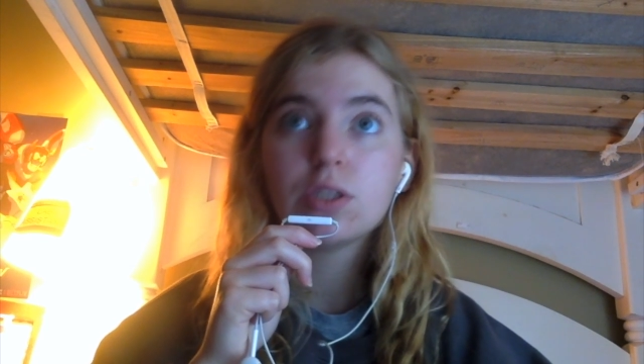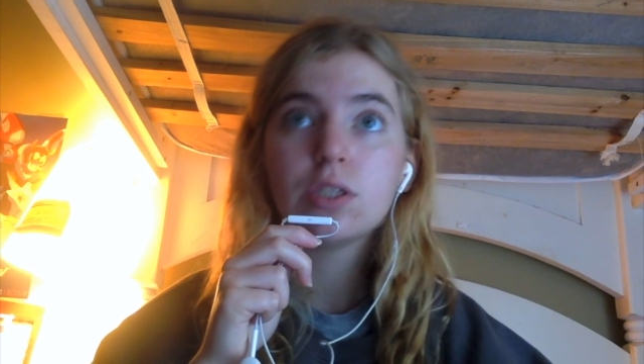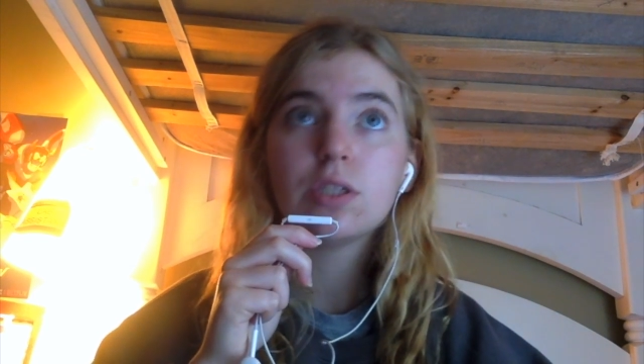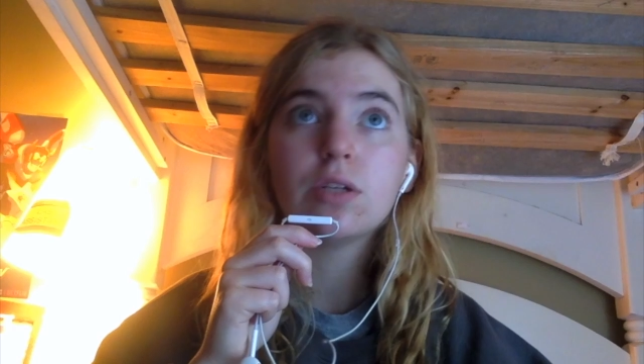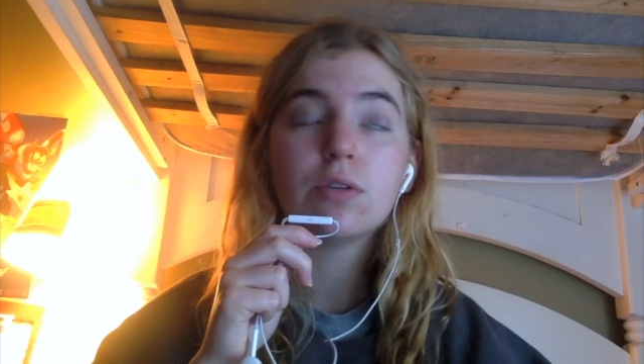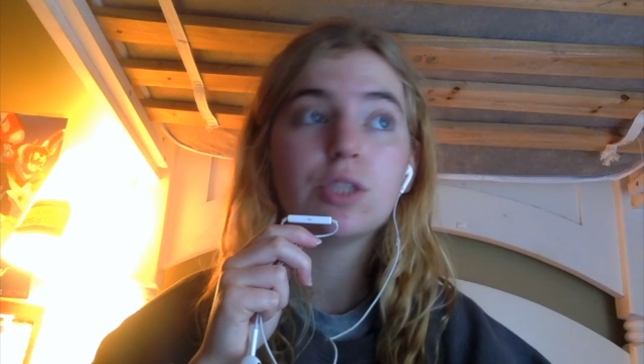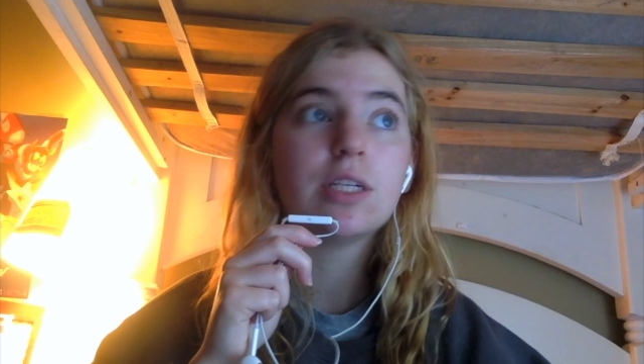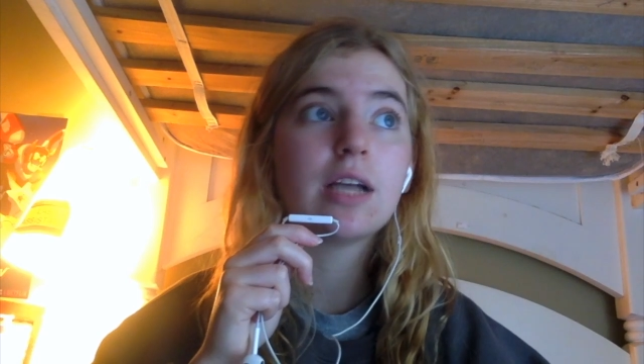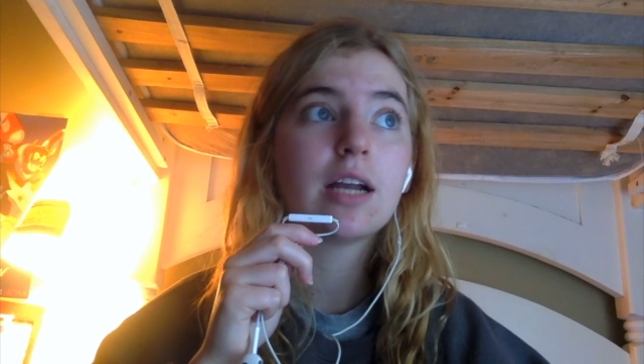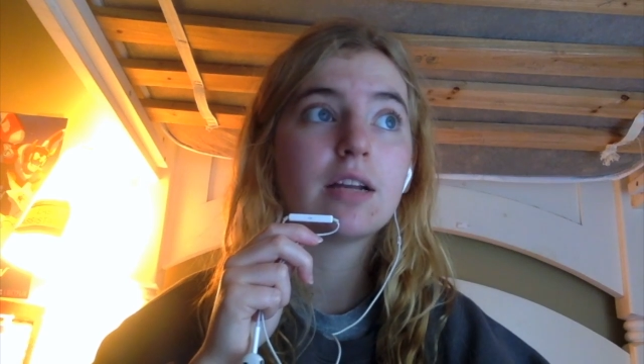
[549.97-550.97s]
you know, she
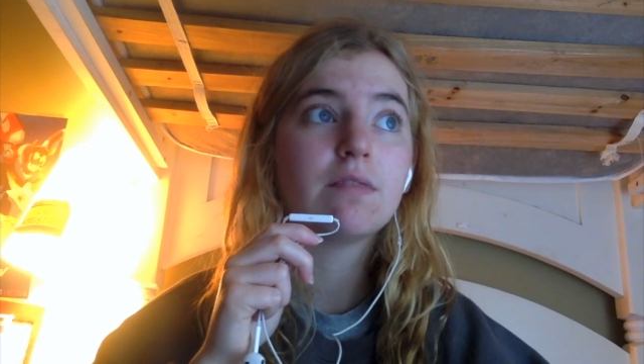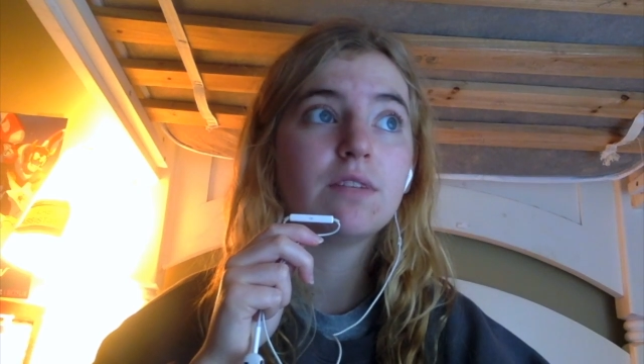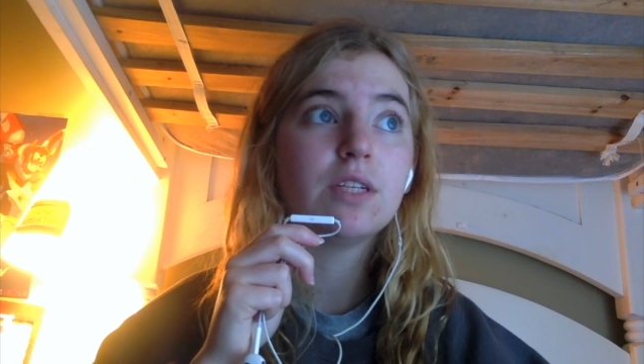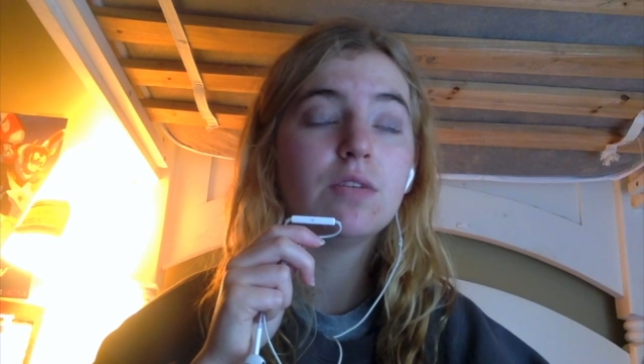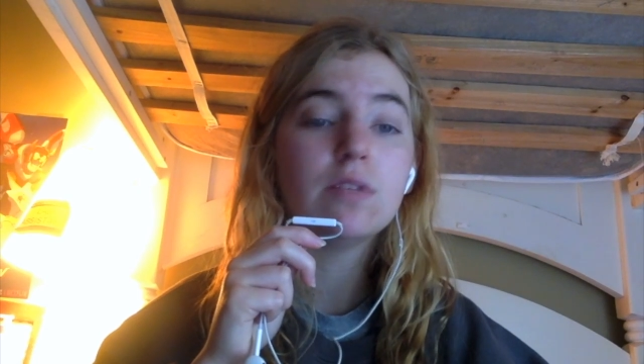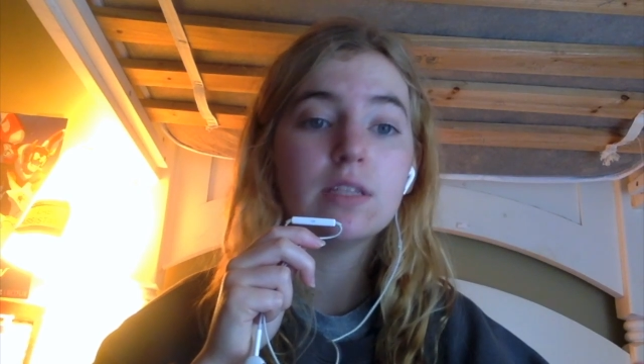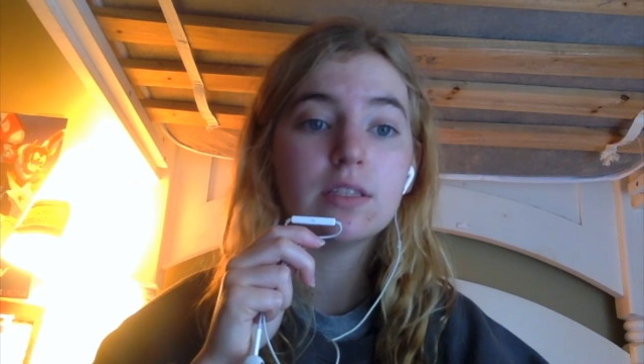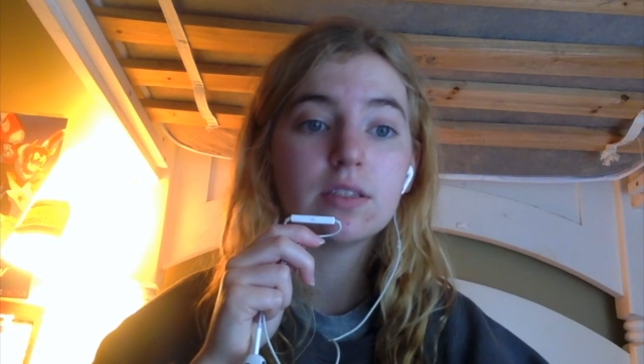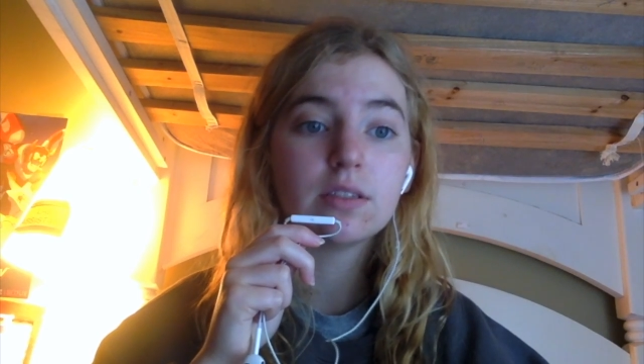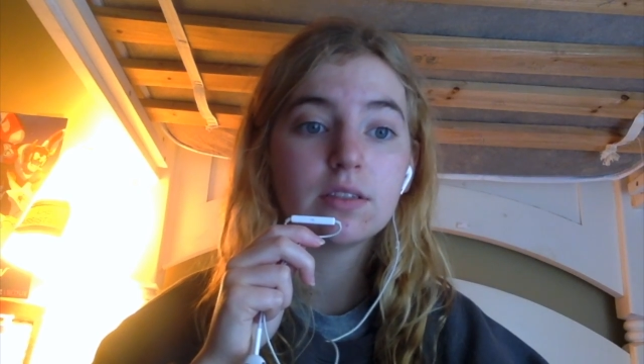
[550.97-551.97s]
kind of
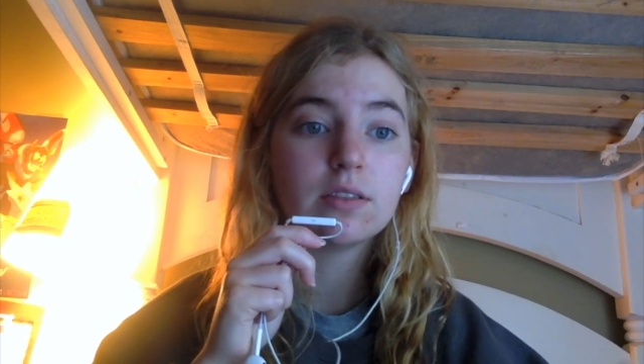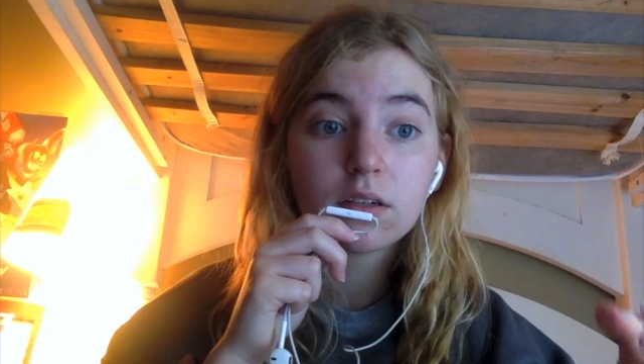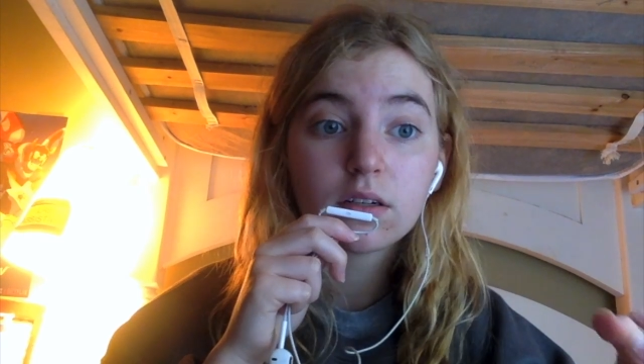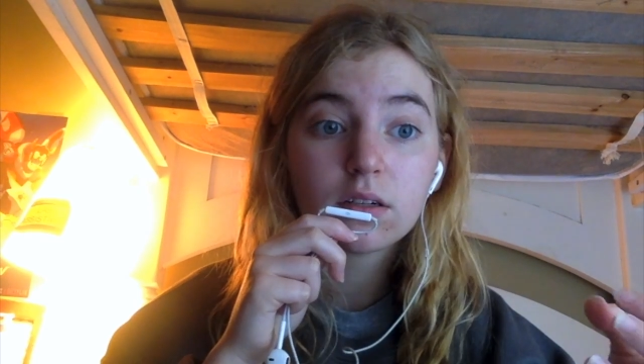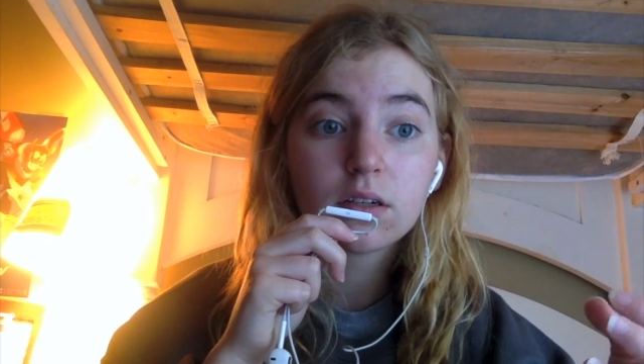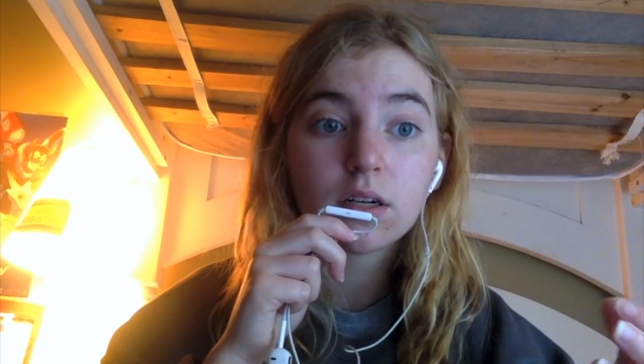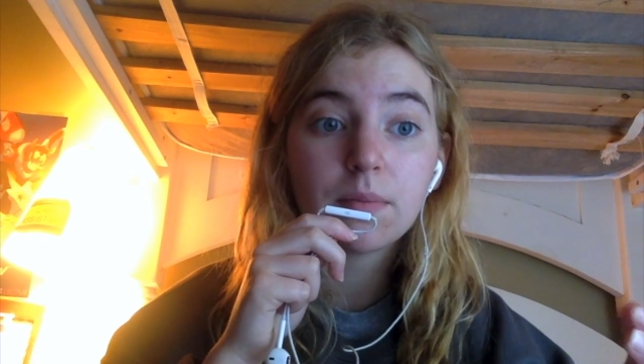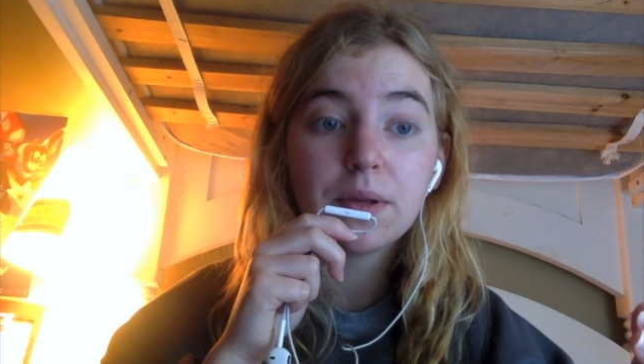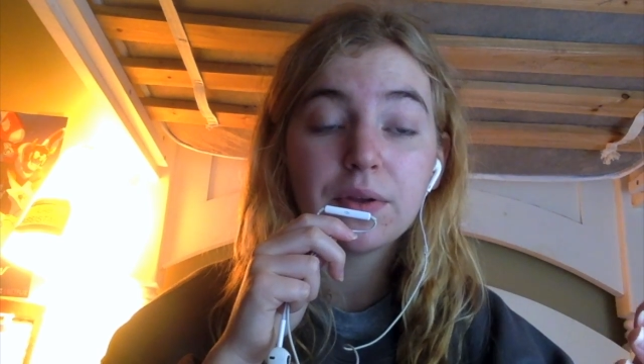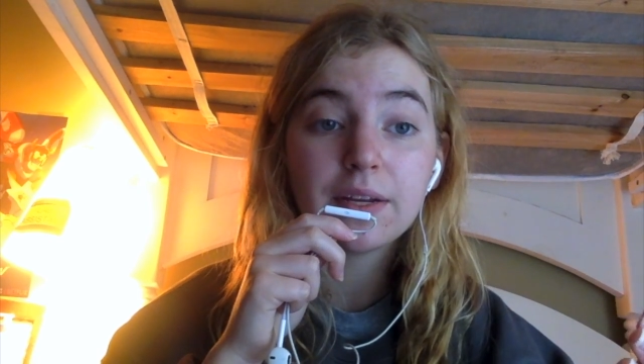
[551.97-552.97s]
uses her
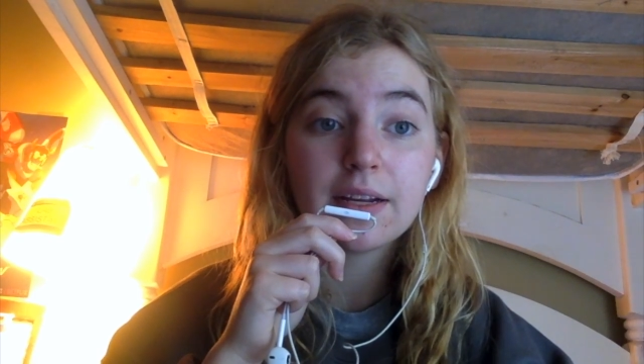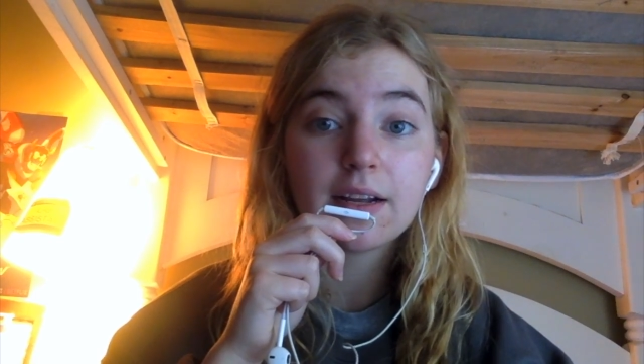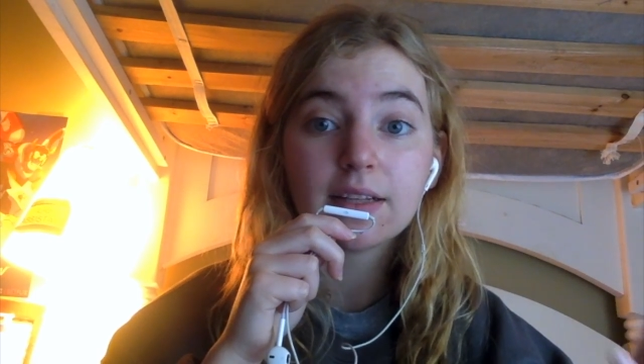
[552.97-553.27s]
ability